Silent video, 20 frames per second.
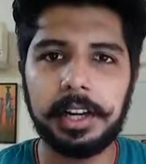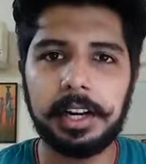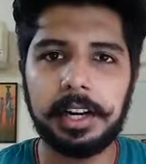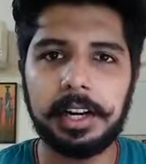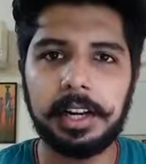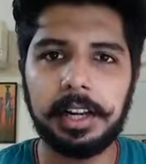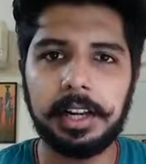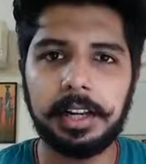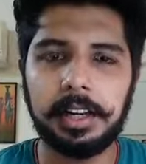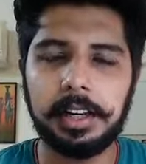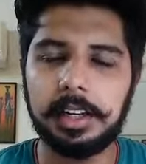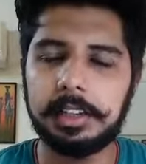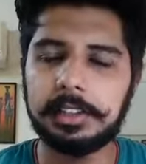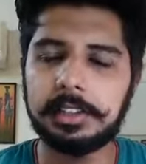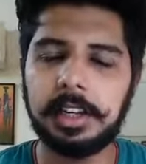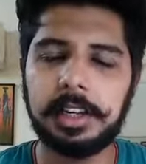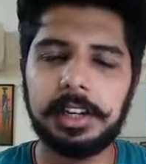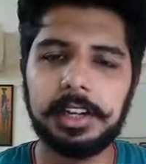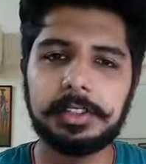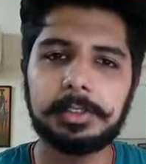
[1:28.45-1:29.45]
and
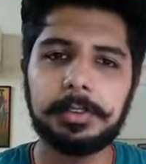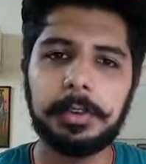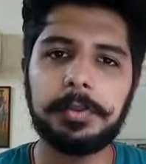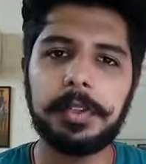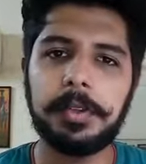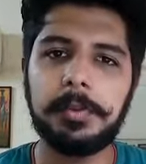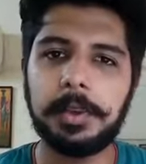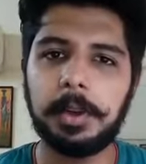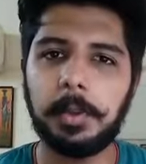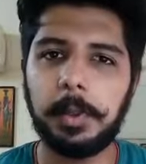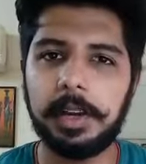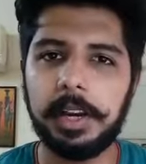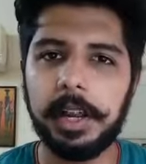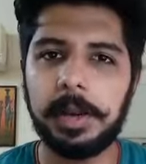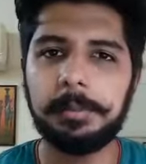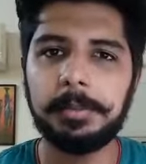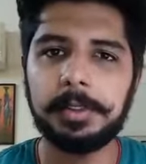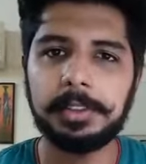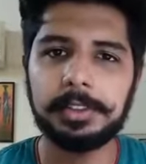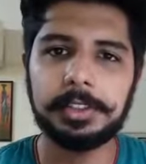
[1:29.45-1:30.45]
the rest of them were quite
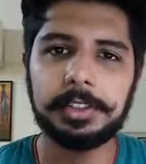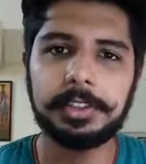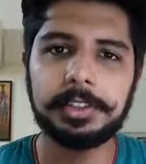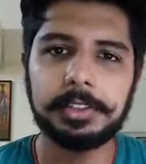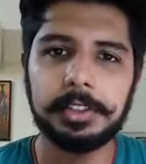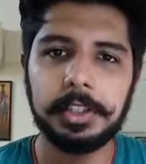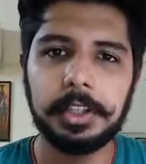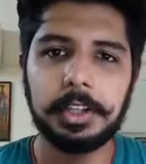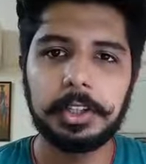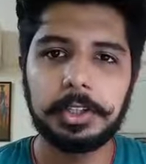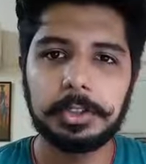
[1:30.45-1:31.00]
ambitious.